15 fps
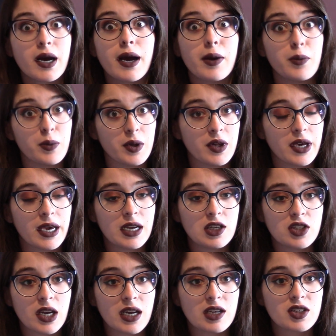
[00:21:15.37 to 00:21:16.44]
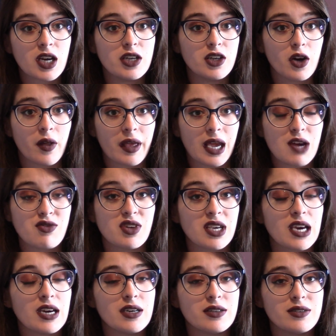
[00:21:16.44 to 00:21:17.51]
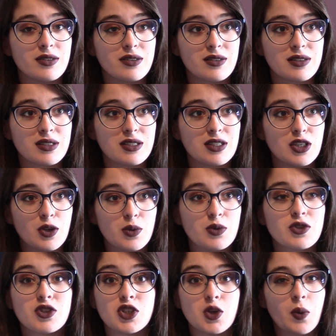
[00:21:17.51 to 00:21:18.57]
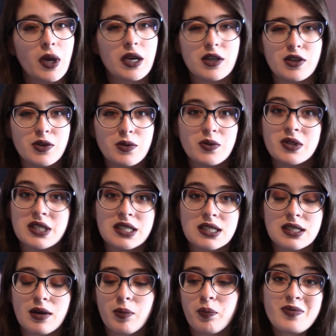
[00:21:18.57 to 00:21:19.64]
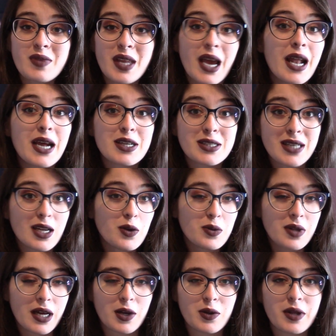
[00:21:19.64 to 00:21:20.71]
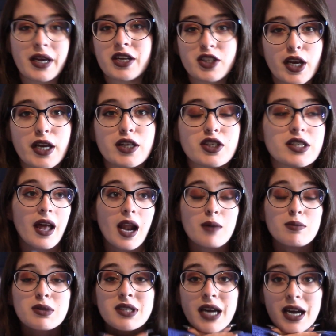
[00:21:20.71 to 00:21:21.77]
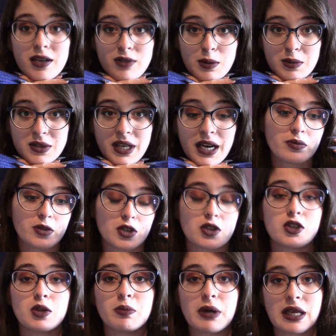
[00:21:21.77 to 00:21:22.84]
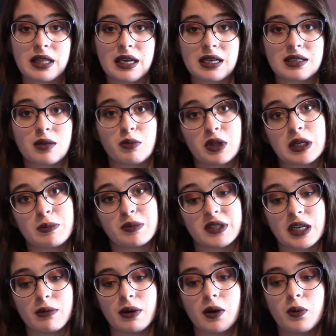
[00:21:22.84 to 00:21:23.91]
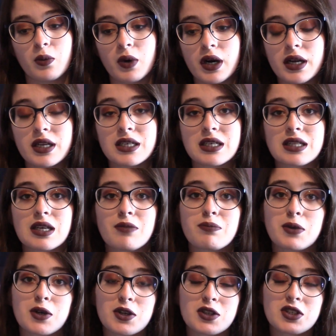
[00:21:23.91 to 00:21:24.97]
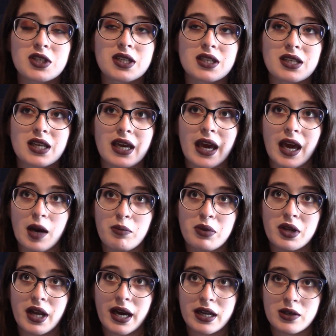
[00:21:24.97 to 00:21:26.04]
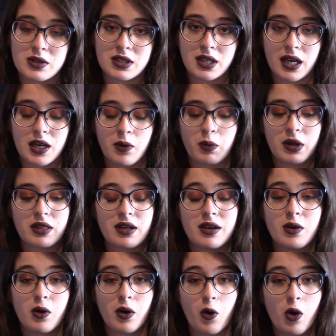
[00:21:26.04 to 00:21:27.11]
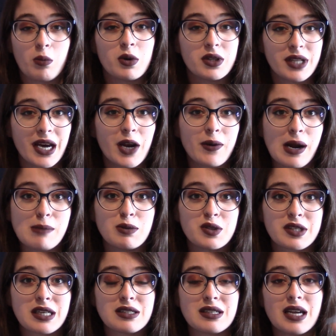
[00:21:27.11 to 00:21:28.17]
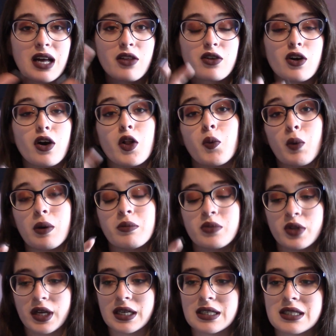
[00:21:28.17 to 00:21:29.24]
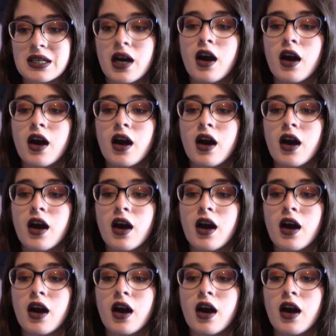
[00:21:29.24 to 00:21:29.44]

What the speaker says: I really hate change. I don't like having to get used to a new system. And I don't like change. And I'm just kind of upset. There's two big things I'm really upset about. One is that they merged the Camp Nano site with the normal NaNoWriMo site, so now they're all in one place.